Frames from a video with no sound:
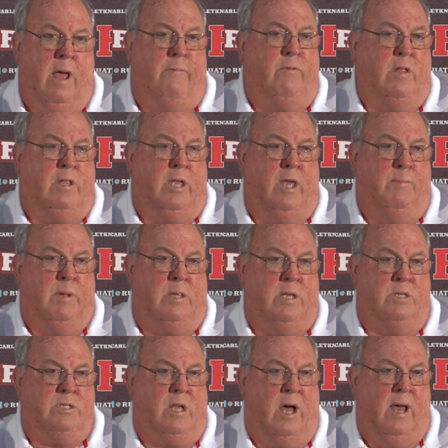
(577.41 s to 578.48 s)
every team
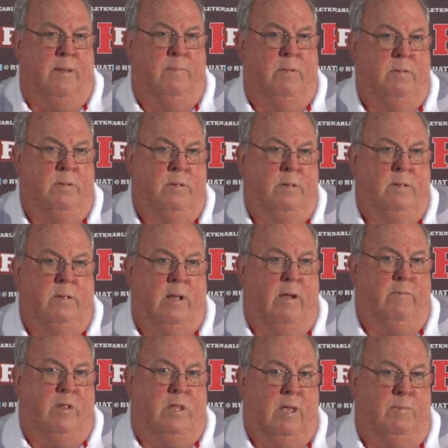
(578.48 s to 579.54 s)
at this time,
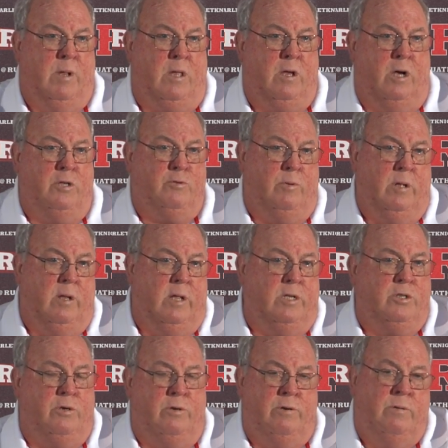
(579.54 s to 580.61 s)
every team in the country,
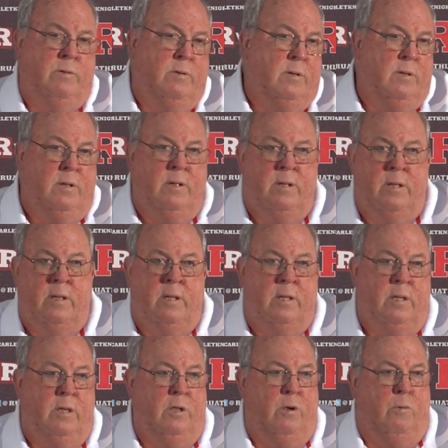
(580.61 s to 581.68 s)
unless you're,
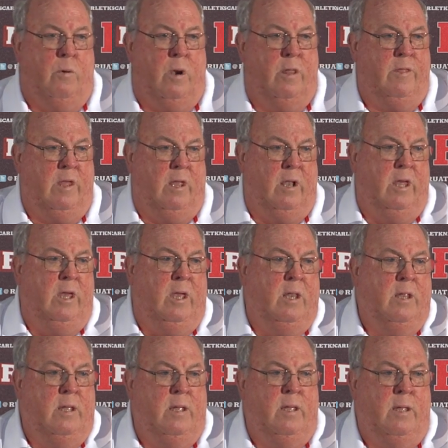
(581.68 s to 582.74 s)
you know, one of the
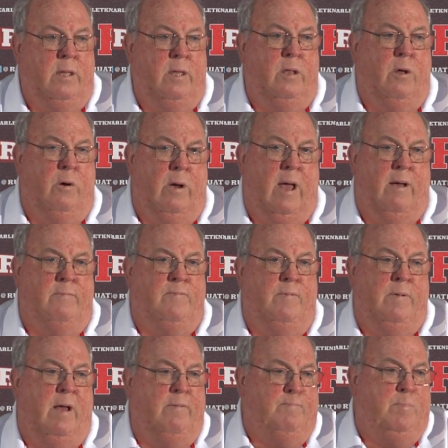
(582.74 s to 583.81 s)
elite, you know, have
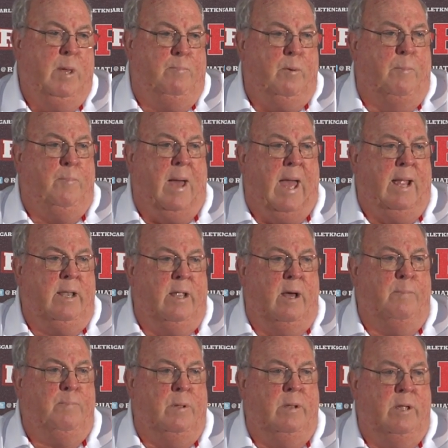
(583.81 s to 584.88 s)
people
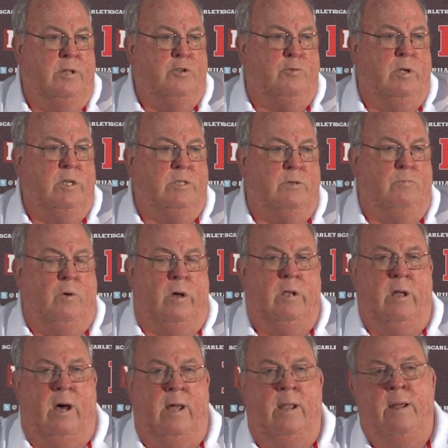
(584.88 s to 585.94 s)
banged up and injuries and
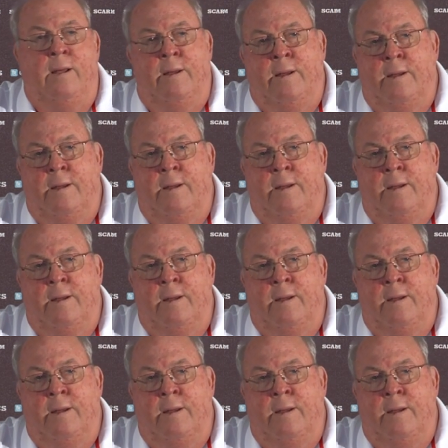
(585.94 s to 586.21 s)
whatnot.